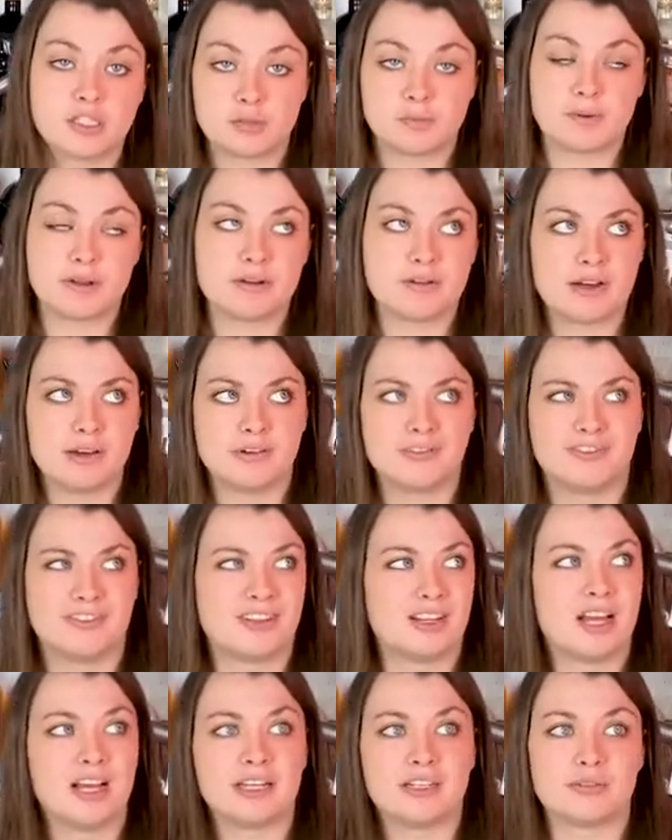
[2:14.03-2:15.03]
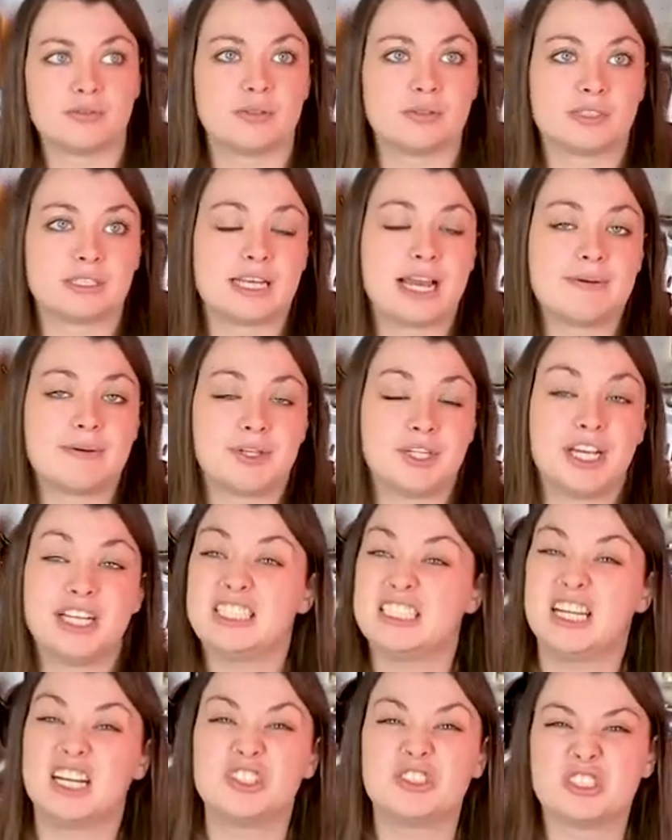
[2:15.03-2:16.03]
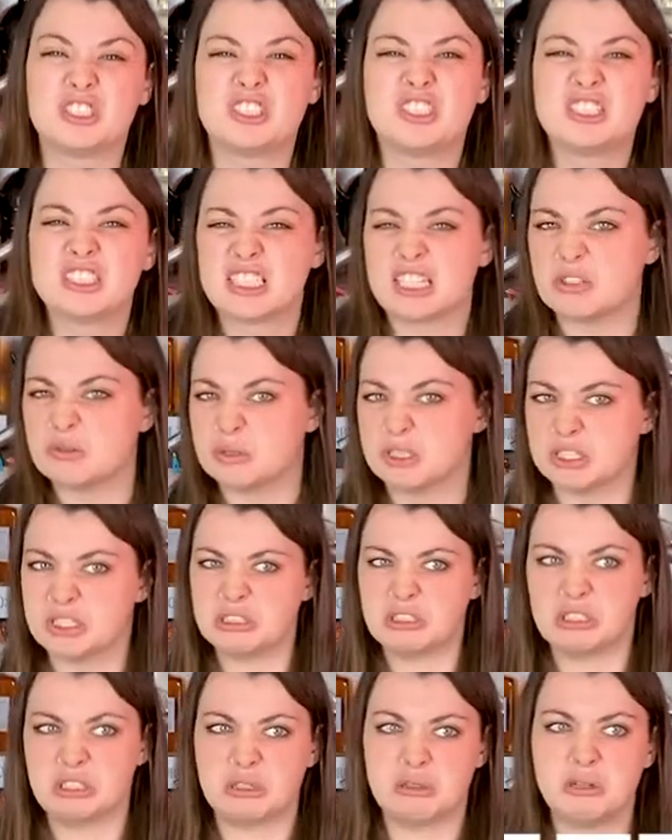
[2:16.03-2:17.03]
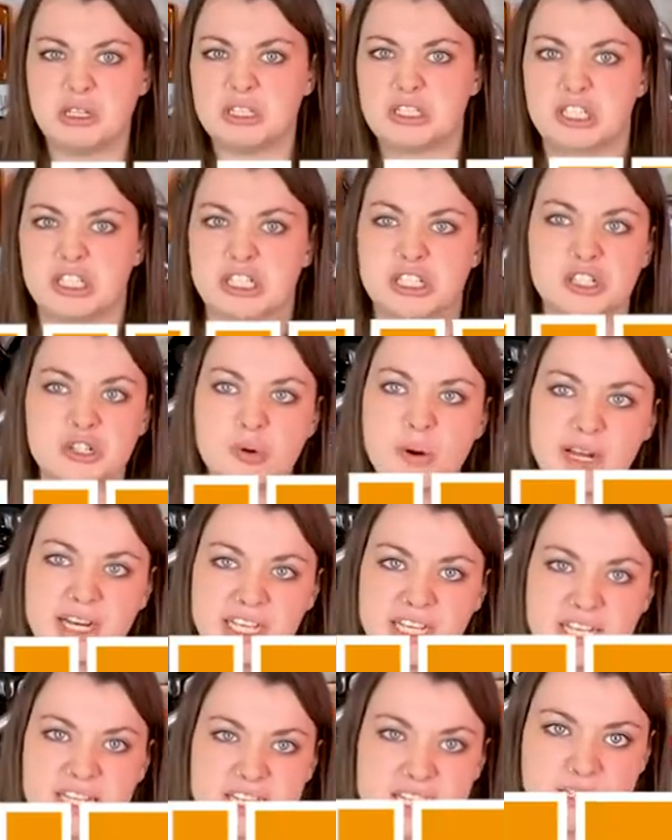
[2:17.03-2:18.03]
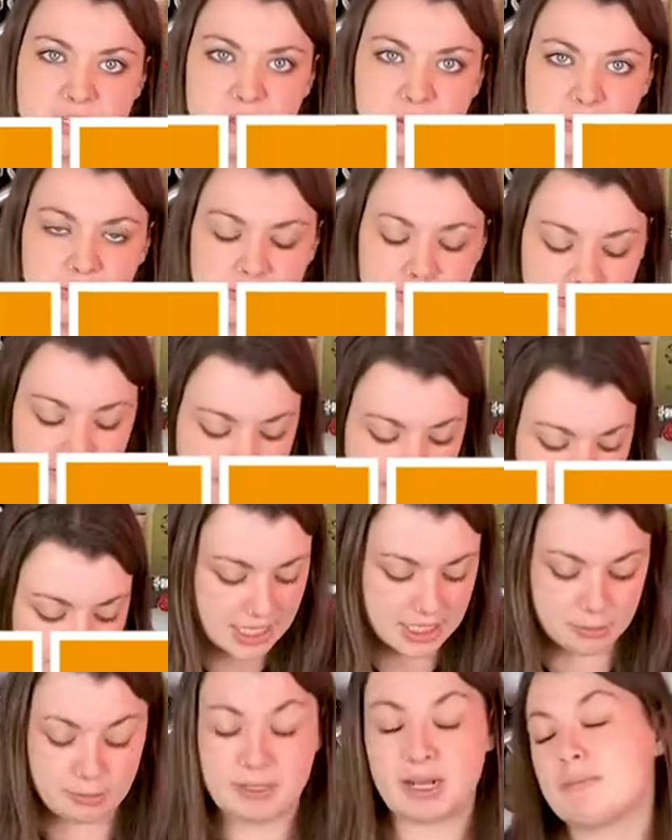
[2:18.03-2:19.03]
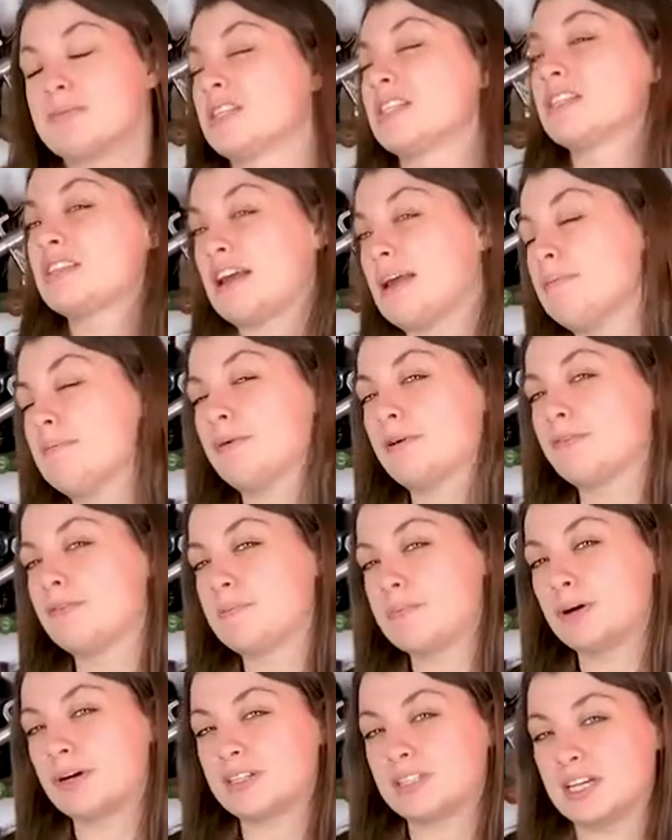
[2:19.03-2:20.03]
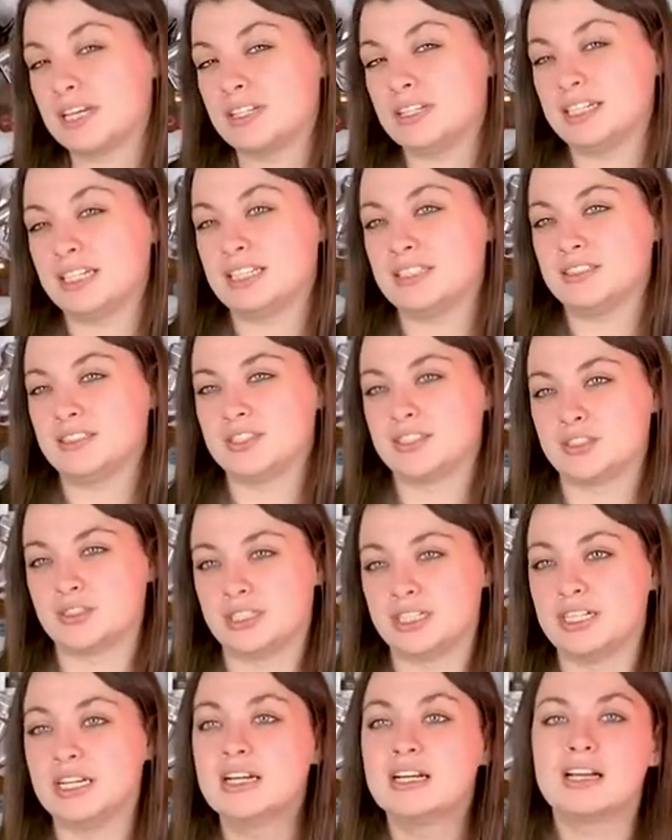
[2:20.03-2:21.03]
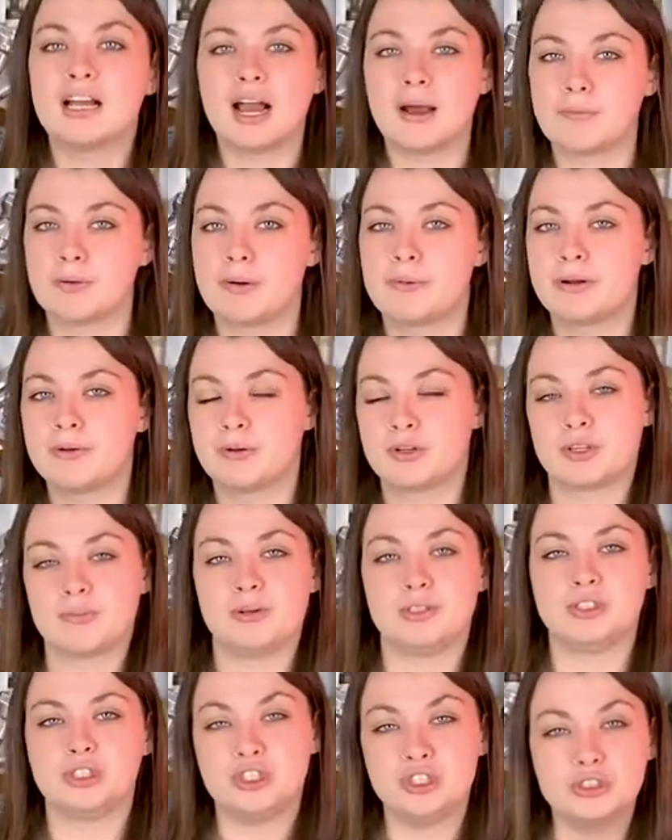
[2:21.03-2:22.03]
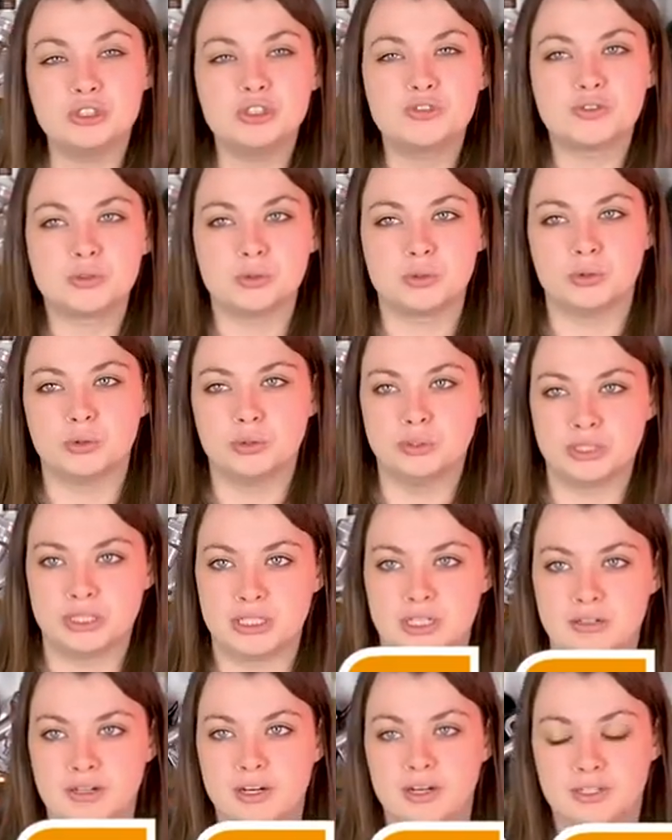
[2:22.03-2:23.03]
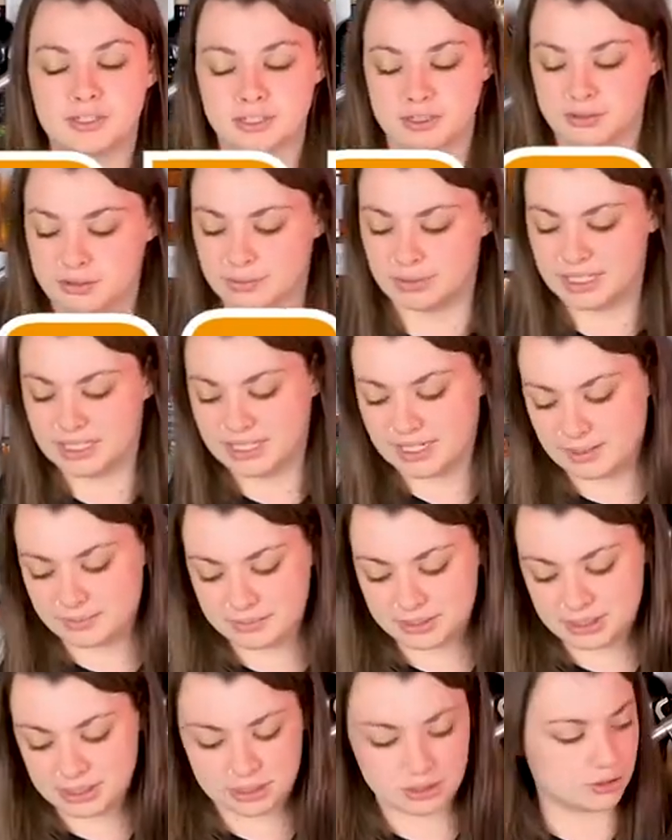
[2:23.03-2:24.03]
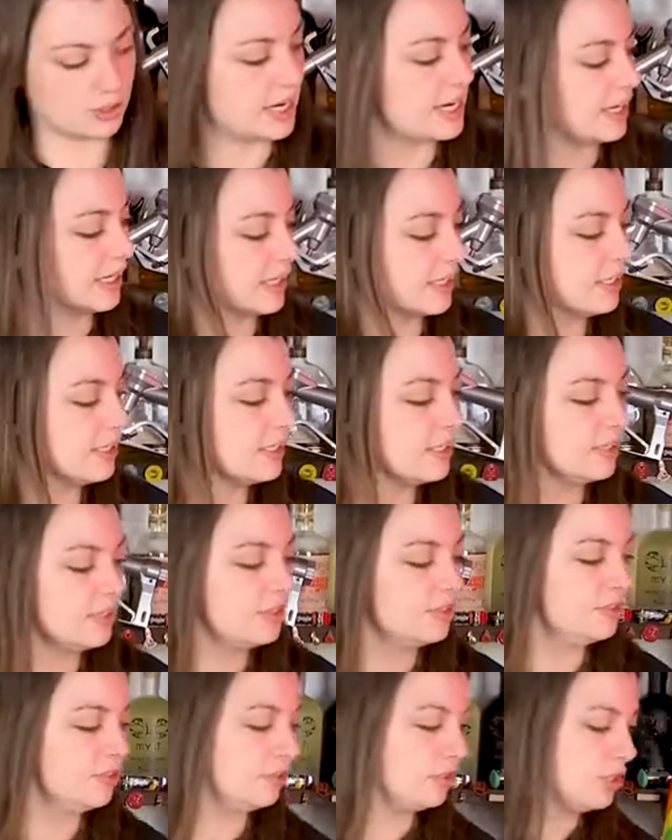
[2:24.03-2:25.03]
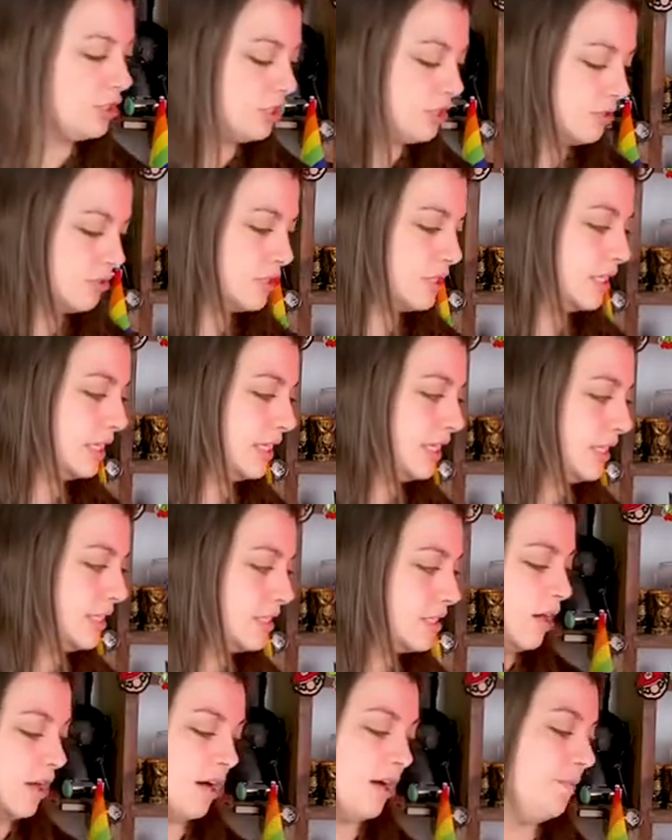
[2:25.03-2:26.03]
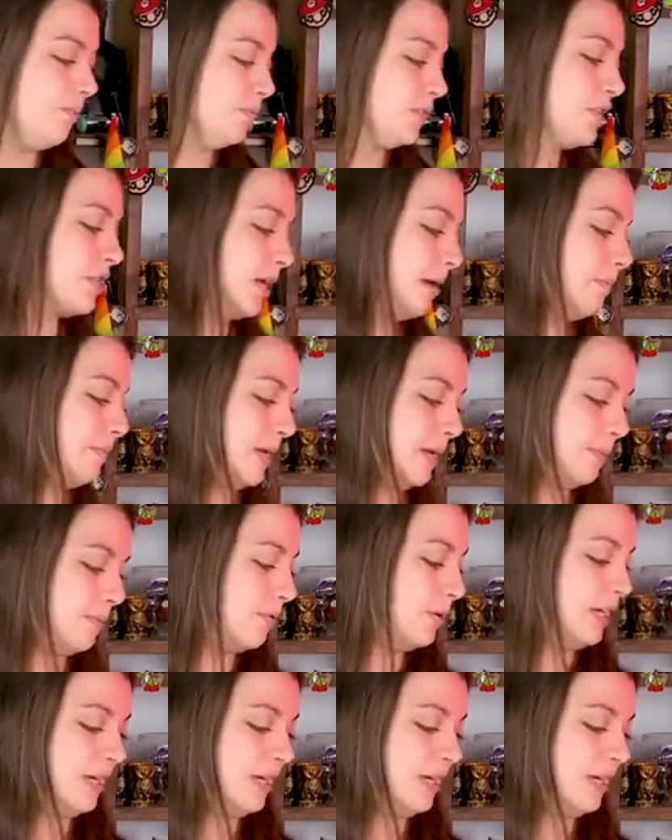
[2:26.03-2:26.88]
has been around for like, well, it came out in the 1800s, so it's like almost 220 years old now, it's become a staple of the bartending industry and probably one of the most useful tools in our arsenal. When it comes to straining, you can use these. Some people